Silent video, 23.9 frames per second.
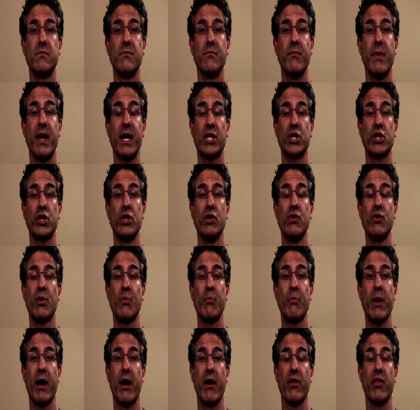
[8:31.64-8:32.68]
make sure you
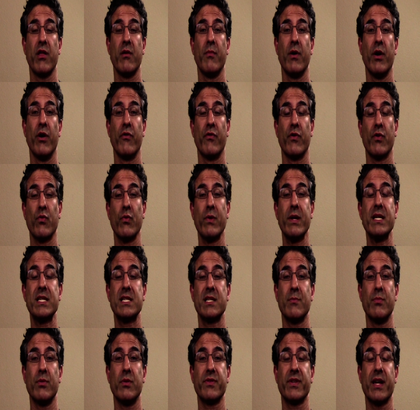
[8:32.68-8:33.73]
compare them over
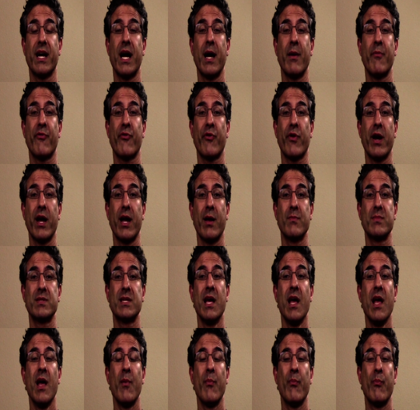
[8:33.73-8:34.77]
reasonable time frames,
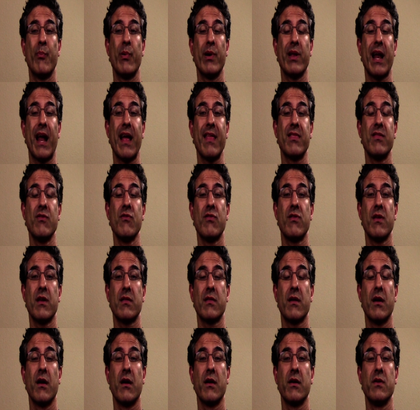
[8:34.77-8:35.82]
but I do
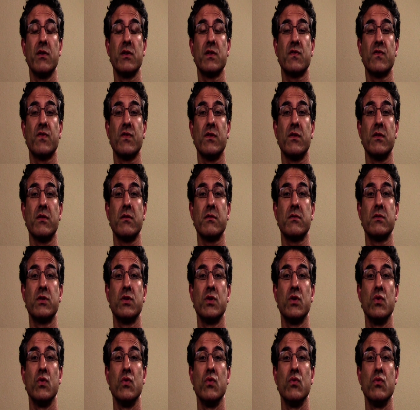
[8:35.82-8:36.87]
think they are useful
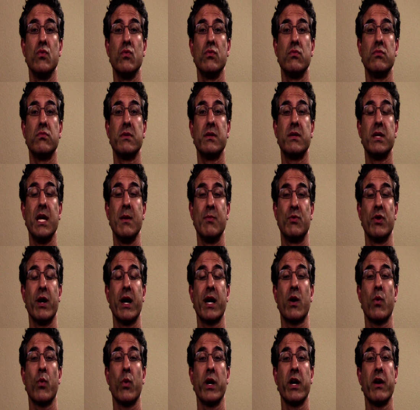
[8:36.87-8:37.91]
to keep
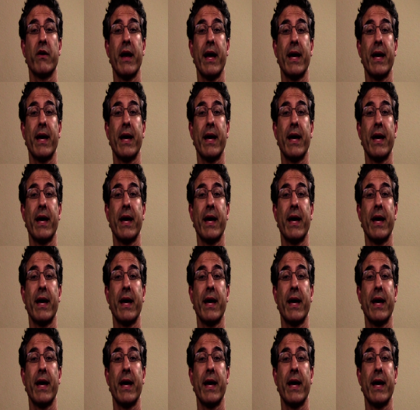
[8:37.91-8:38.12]
track of where you're